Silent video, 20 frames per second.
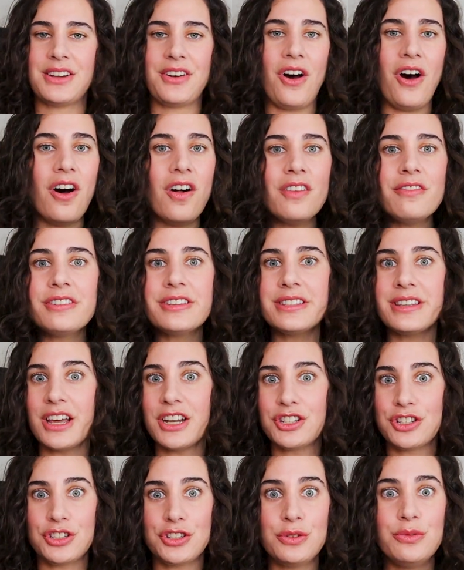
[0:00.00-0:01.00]
And all of a
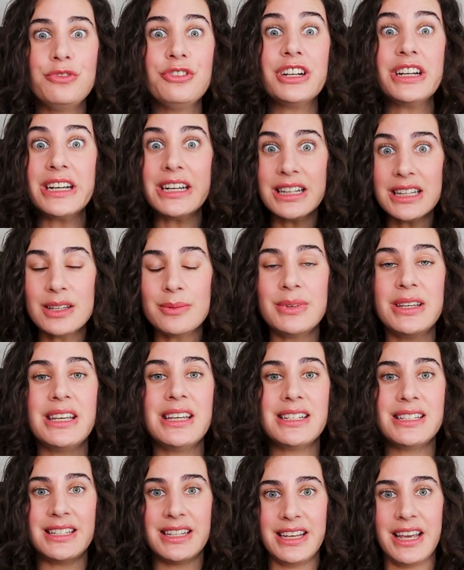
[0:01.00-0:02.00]
sudden you really
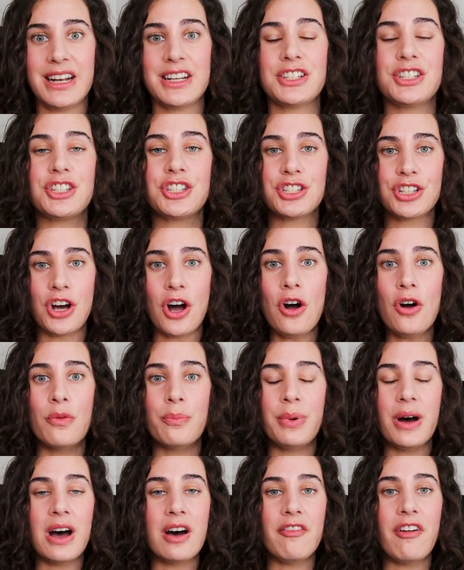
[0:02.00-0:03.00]
begin to get a
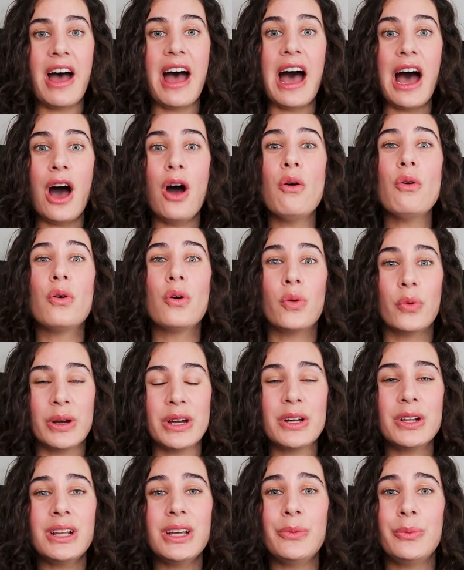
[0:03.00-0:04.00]
scope of how
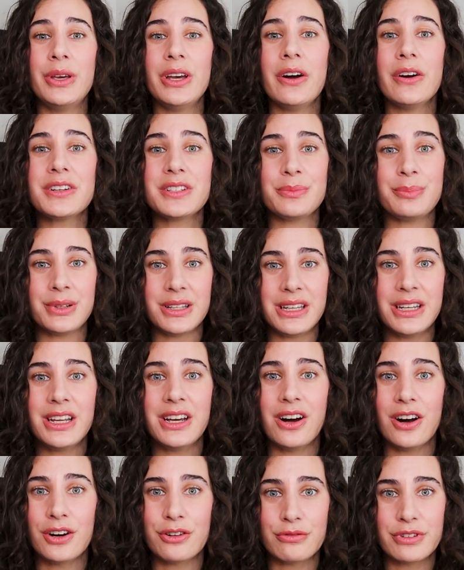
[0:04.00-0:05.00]
quickly we are
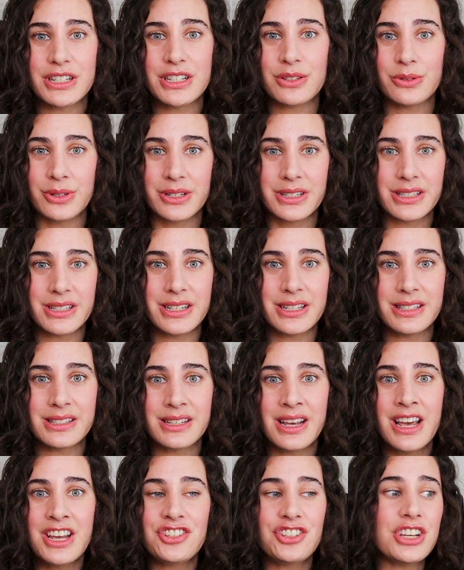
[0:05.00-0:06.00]
depleting our
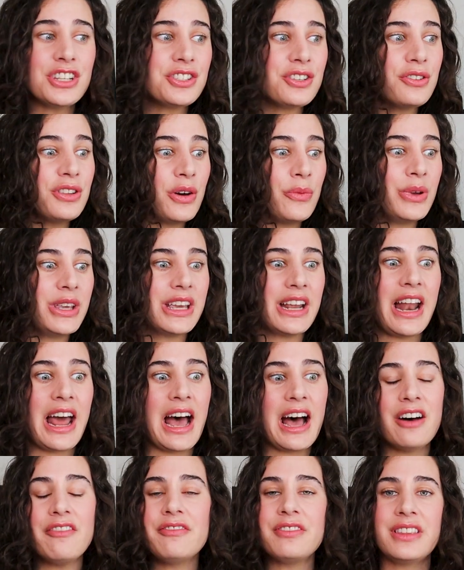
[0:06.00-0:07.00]
resources, just so that we can
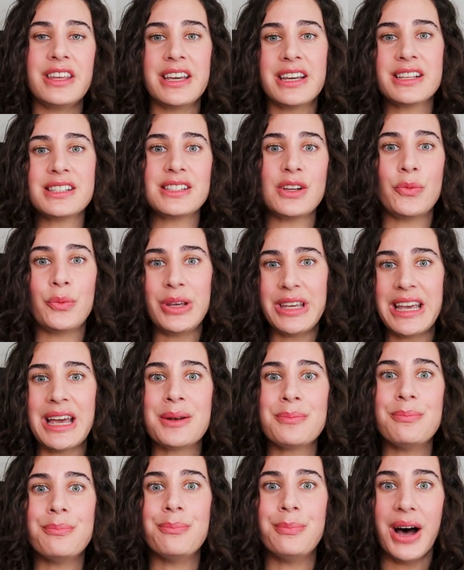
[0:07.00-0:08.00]
have things that we
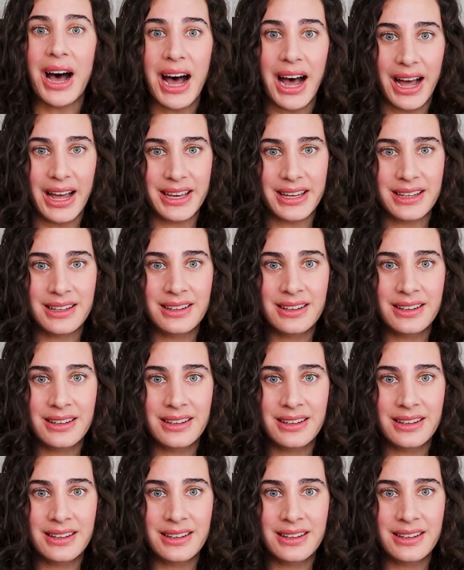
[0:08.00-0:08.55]
can buy.